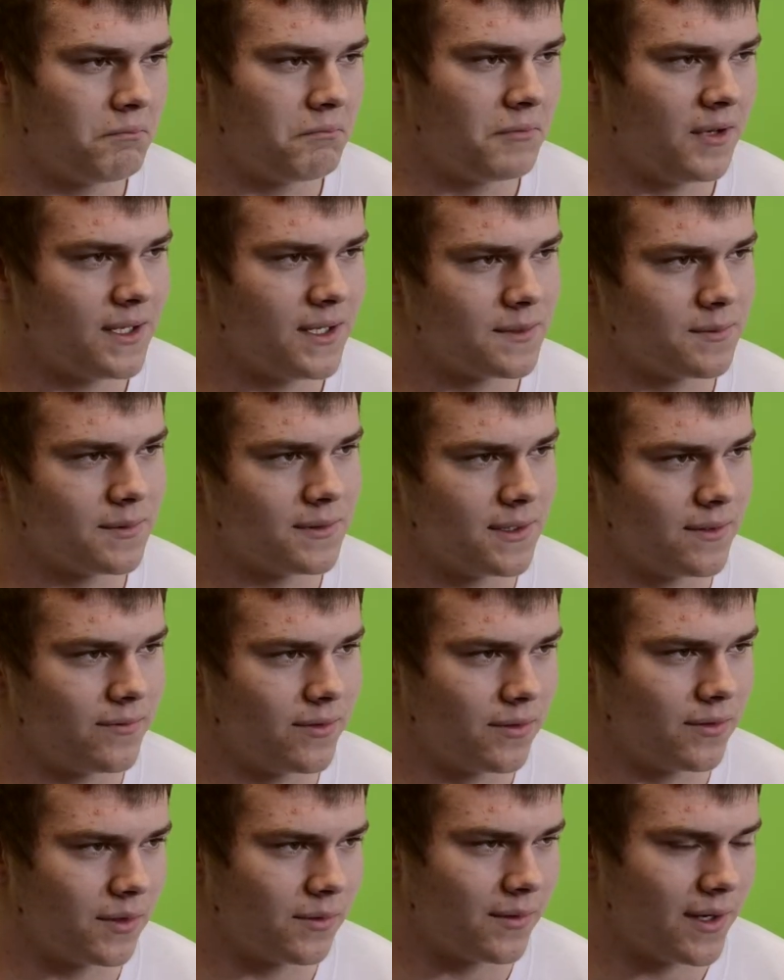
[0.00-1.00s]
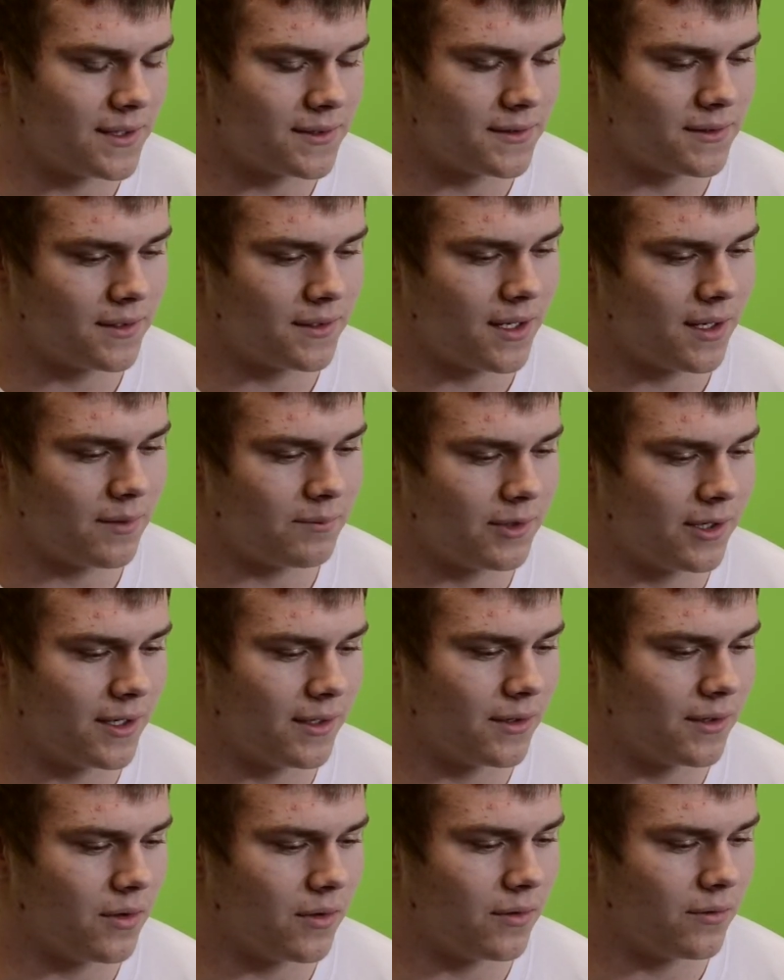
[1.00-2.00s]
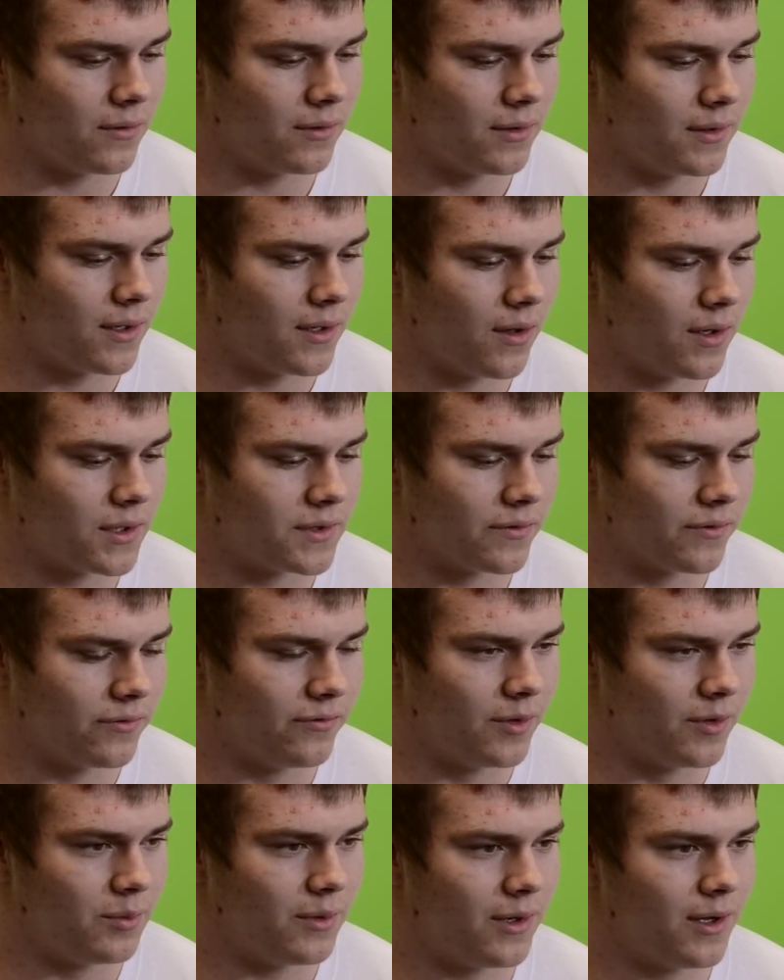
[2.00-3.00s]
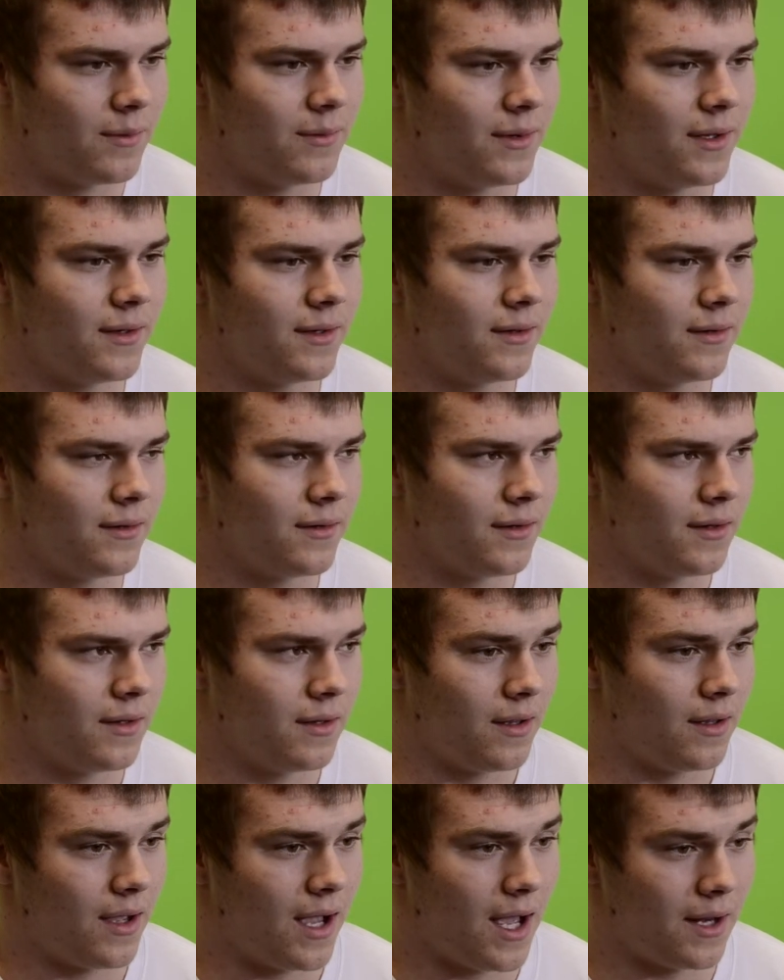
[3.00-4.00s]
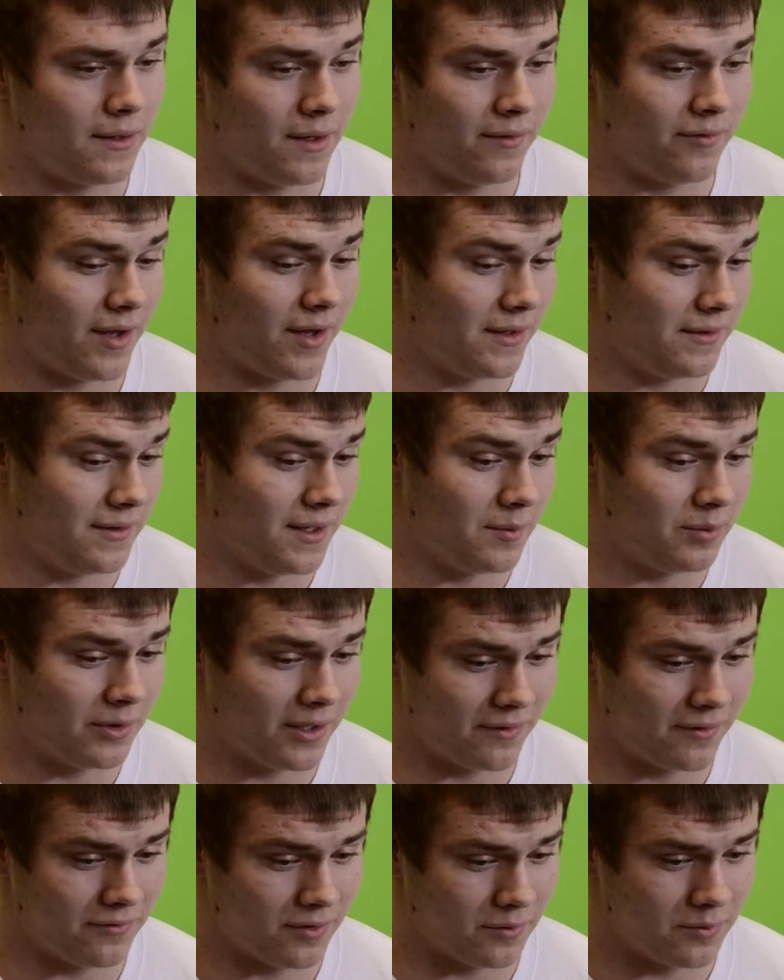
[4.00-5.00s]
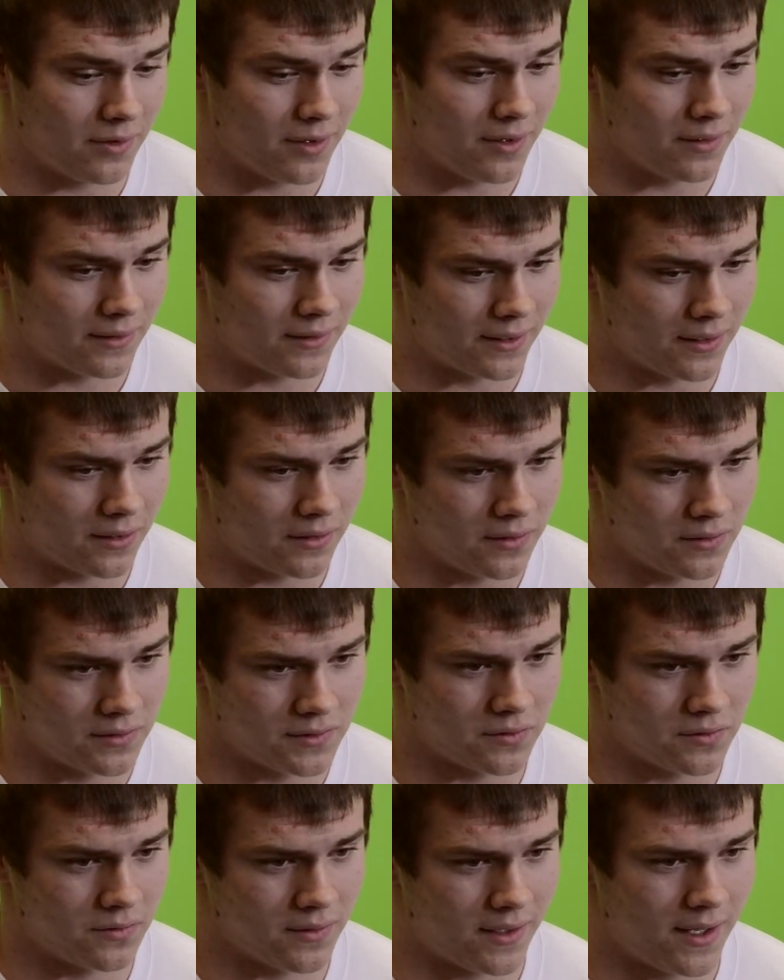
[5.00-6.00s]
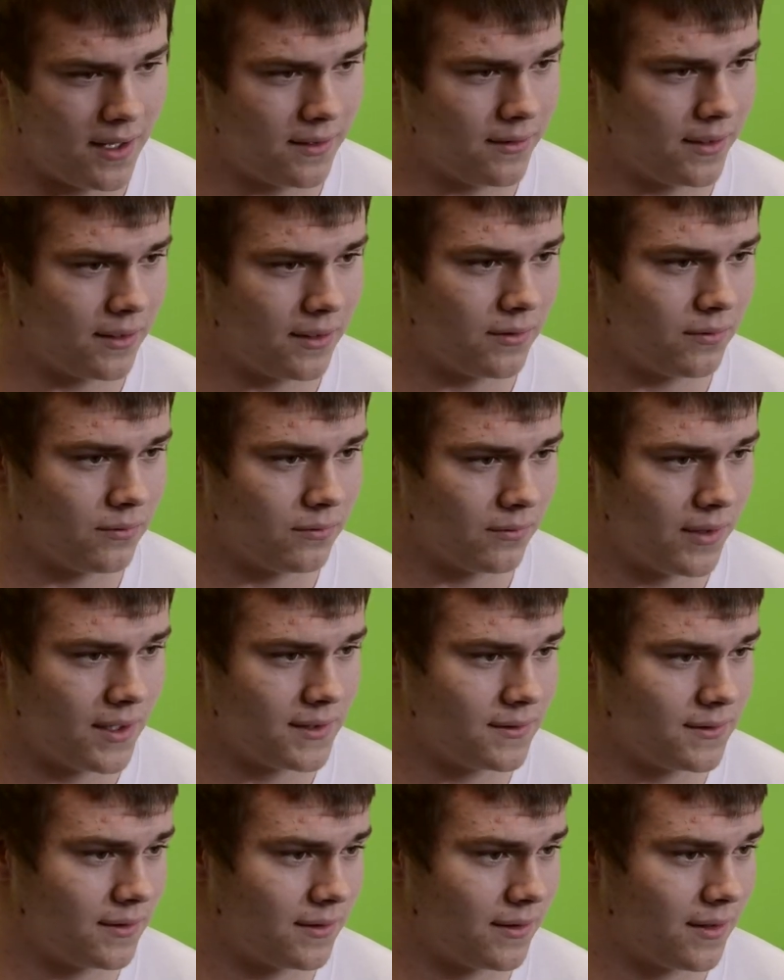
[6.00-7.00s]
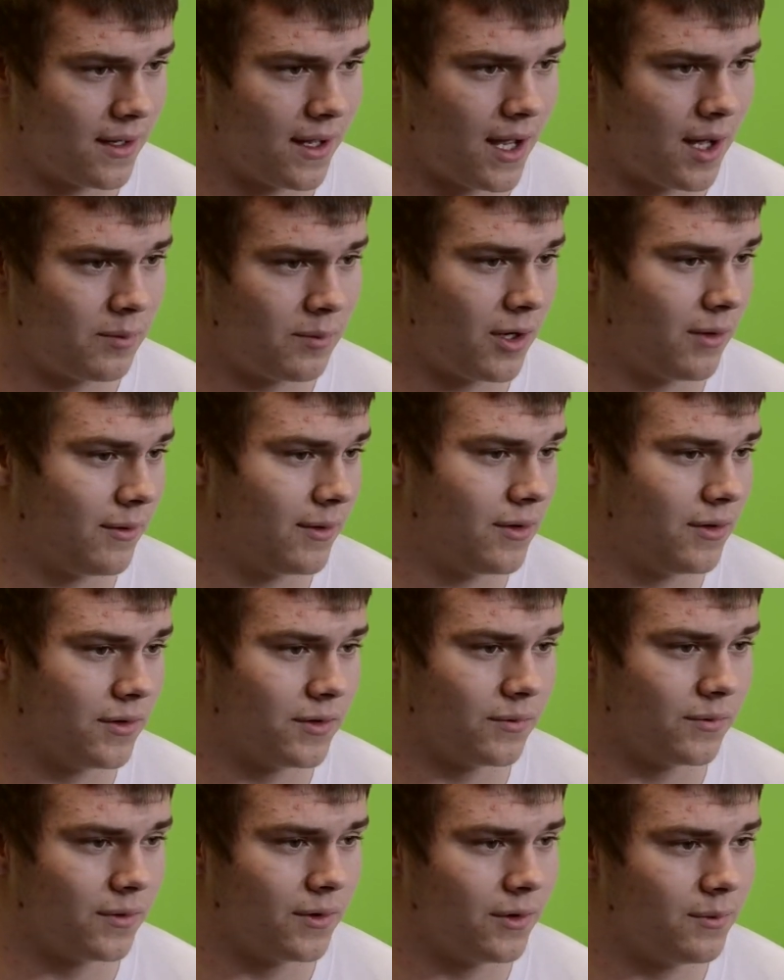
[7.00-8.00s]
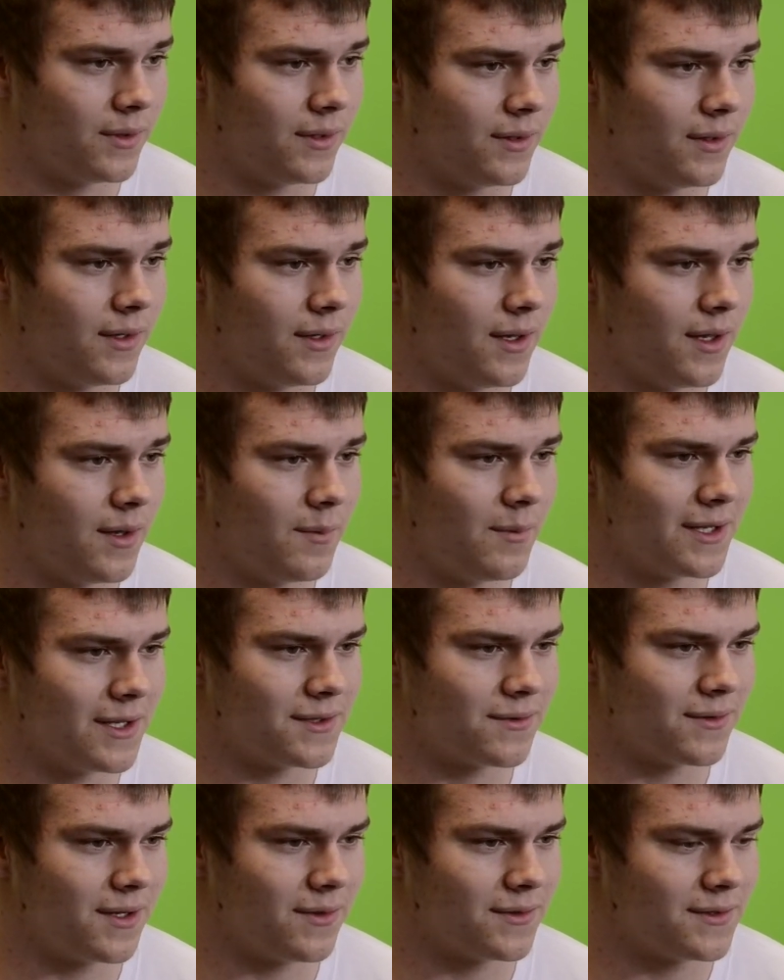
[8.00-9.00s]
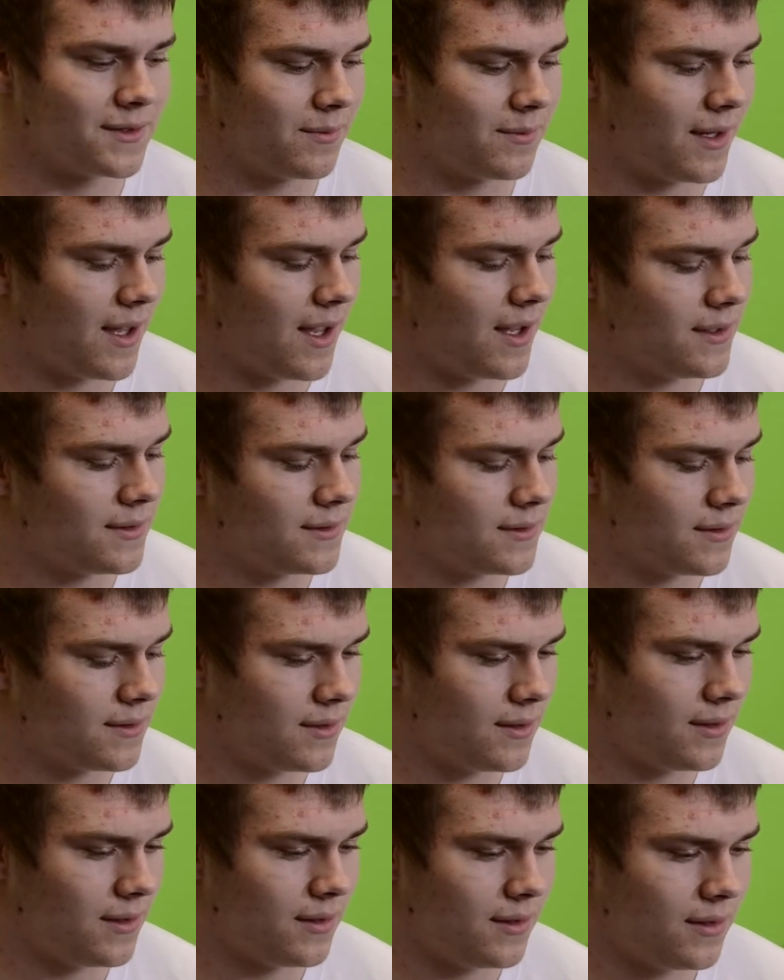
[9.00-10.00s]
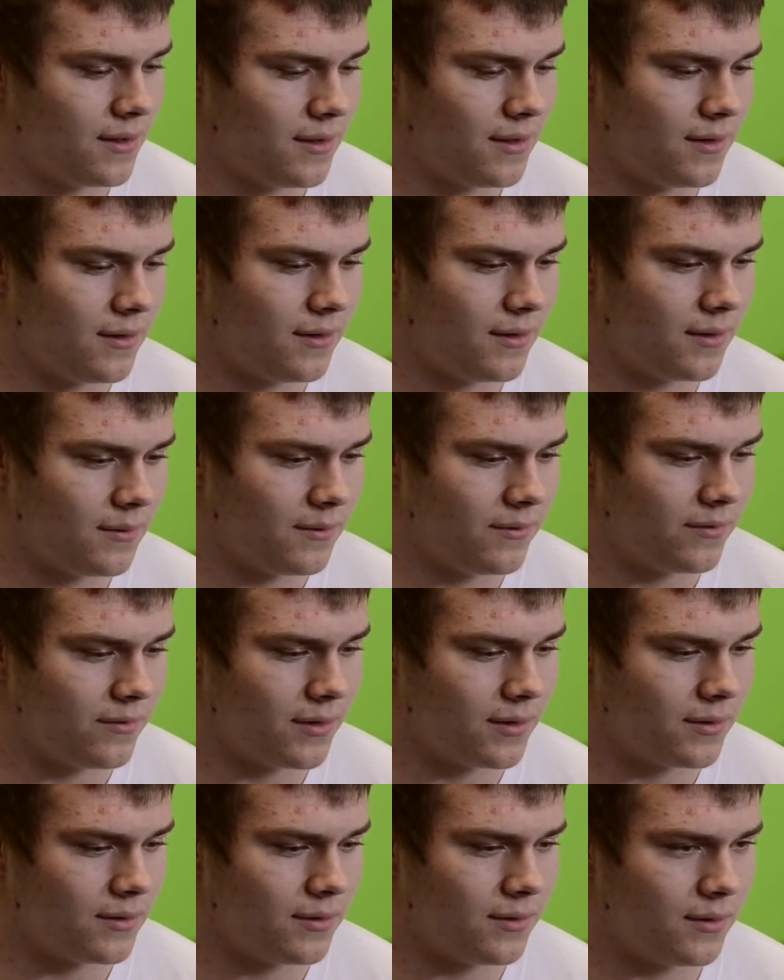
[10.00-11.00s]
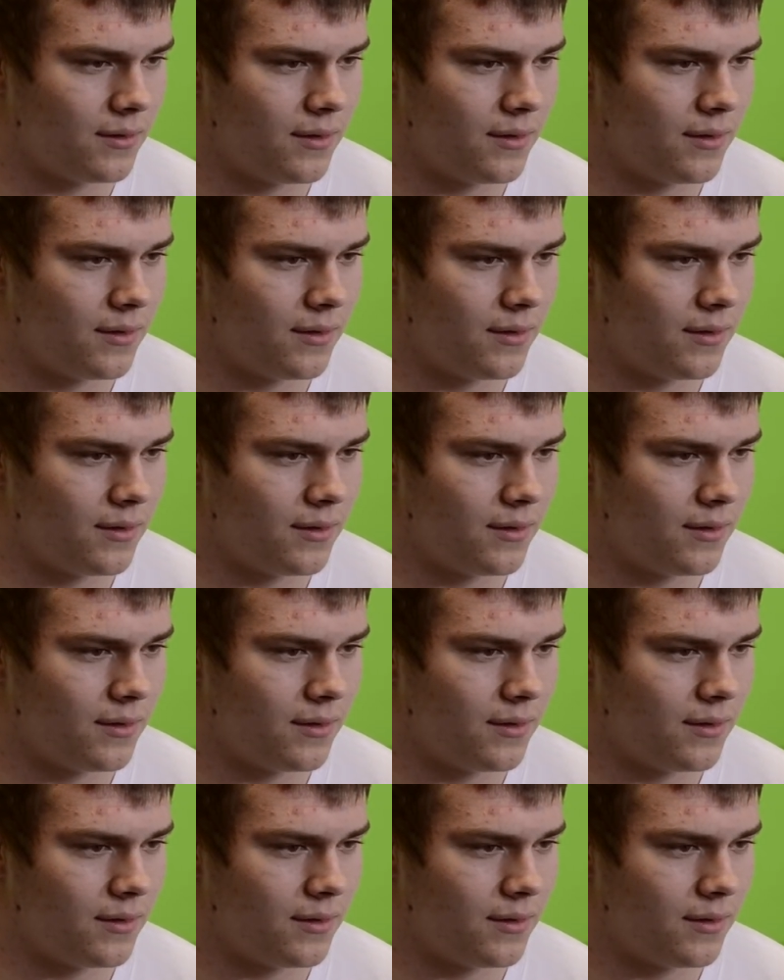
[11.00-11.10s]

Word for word: not specifically wrestling. I plan to go to college for football, but I'd, if I did play football at like a good school that had like wrestling, I'd probably go in the room and mess around with some guys. That'd be fun.